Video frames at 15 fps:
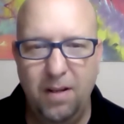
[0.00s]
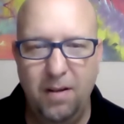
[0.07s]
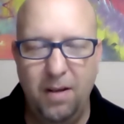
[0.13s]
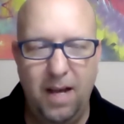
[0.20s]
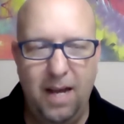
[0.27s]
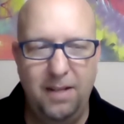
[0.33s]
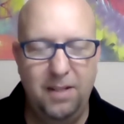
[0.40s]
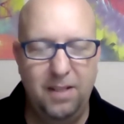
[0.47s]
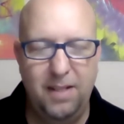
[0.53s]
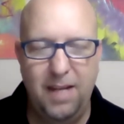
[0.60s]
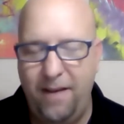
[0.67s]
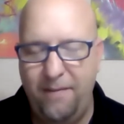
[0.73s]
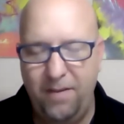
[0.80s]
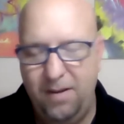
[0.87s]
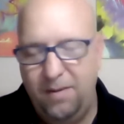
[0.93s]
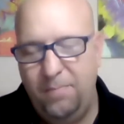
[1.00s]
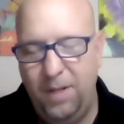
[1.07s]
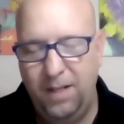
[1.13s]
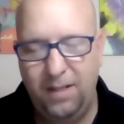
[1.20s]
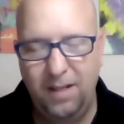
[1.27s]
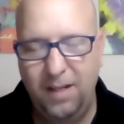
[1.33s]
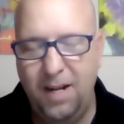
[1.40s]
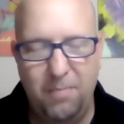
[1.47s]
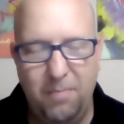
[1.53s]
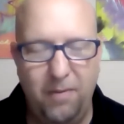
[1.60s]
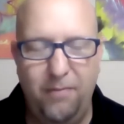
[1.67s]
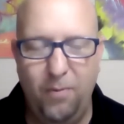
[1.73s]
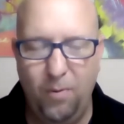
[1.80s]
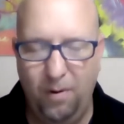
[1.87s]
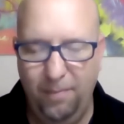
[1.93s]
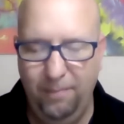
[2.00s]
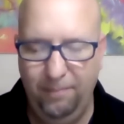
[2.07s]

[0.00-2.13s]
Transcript: I just haven't picked it up before.